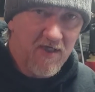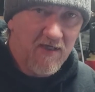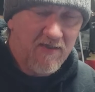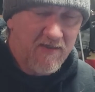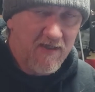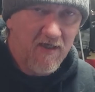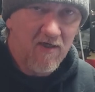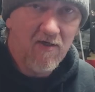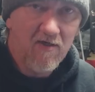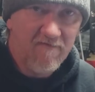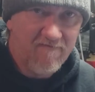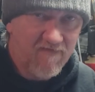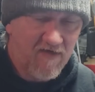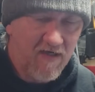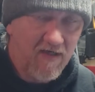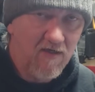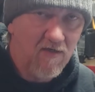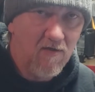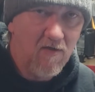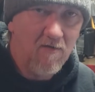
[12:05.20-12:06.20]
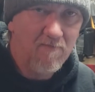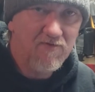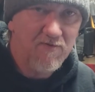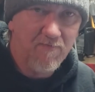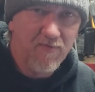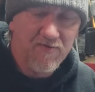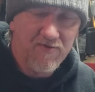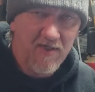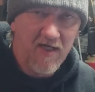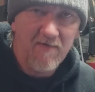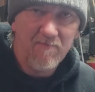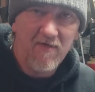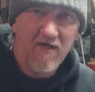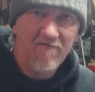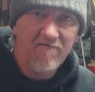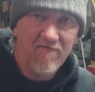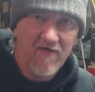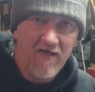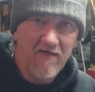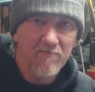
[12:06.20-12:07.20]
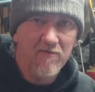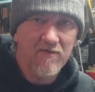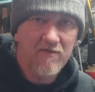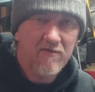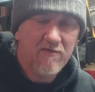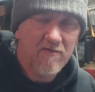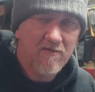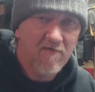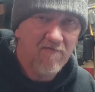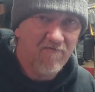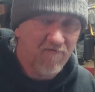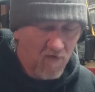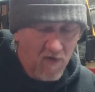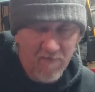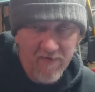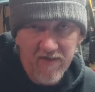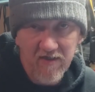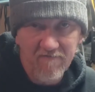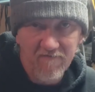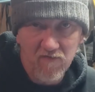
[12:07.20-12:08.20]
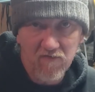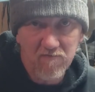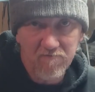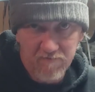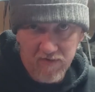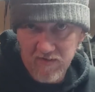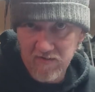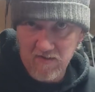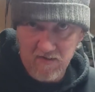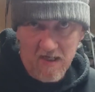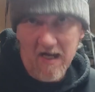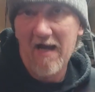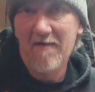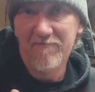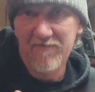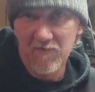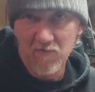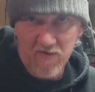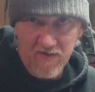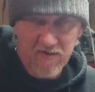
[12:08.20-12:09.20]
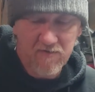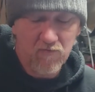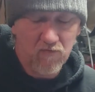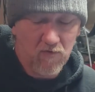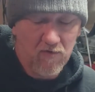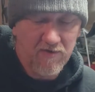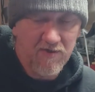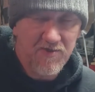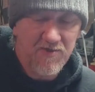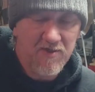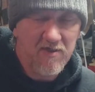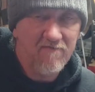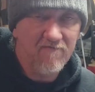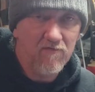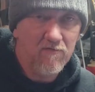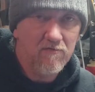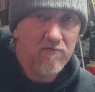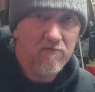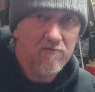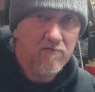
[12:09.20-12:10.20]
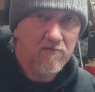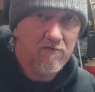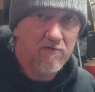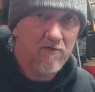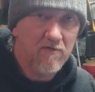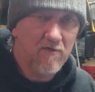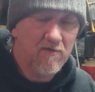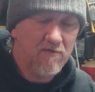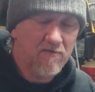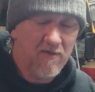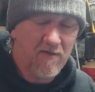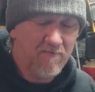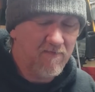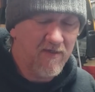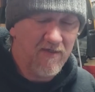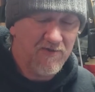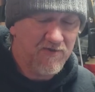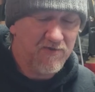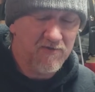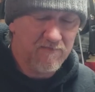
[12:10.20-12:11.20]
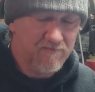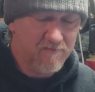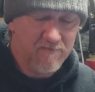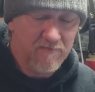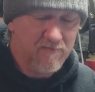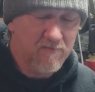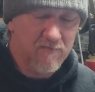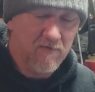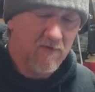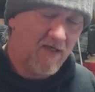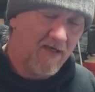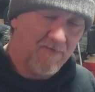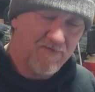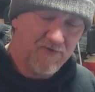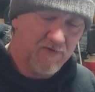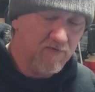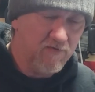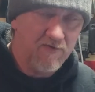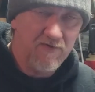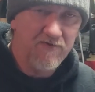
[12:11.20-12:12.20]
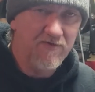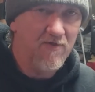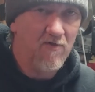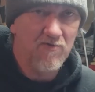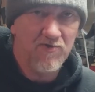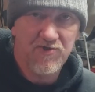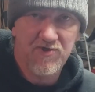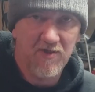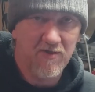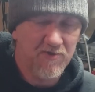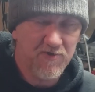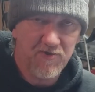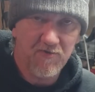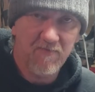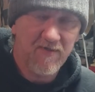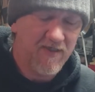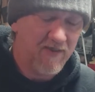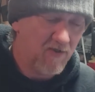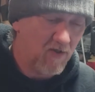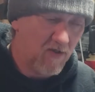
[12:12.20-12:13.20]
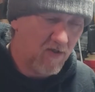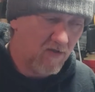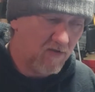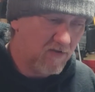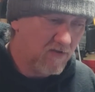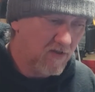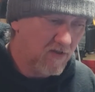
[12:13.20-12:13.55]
I carry a firearm to protect my family from evil, but I'm the one that's evil. You know, that makes absolutely no sense to me at all.